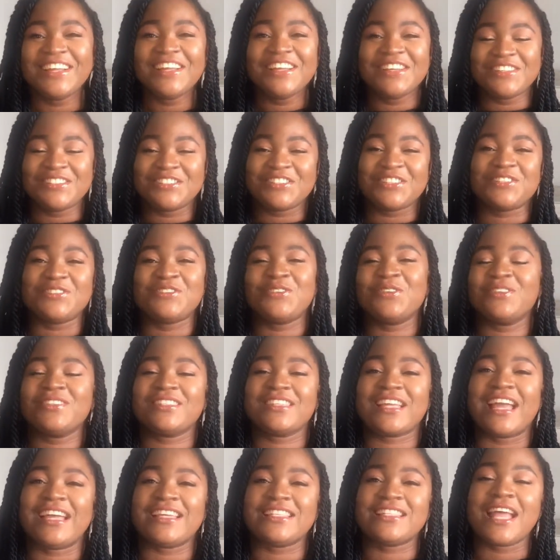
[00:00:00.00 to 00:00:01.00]
Just jokes,
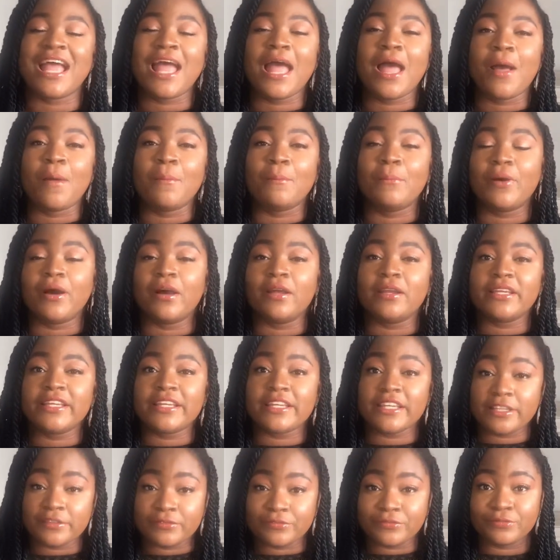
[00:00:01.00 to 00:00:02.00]
guys. But
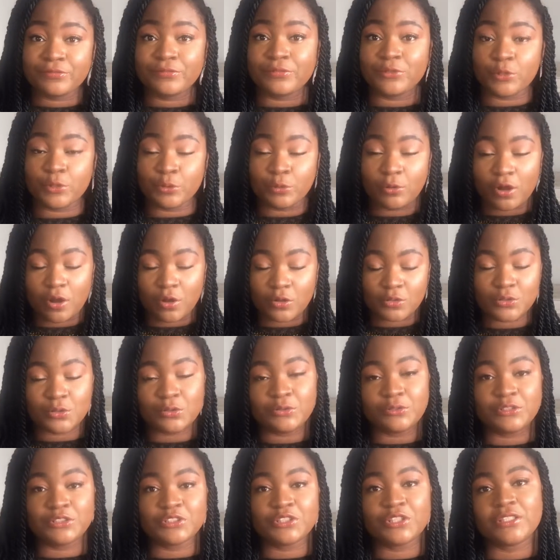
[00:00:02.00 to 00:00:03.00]
if you're also a
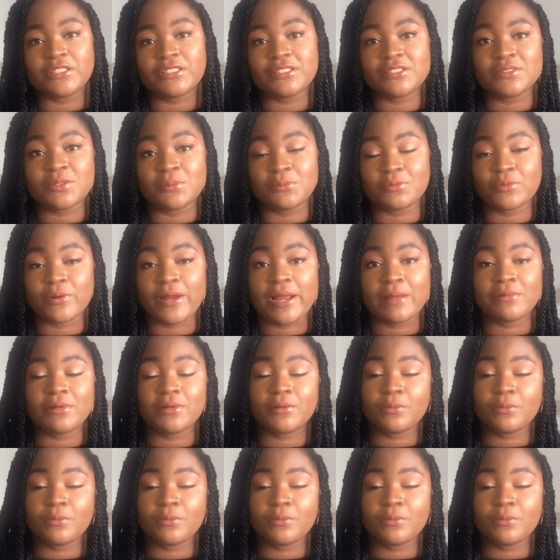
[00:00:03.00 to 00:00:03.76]
returning subscriber,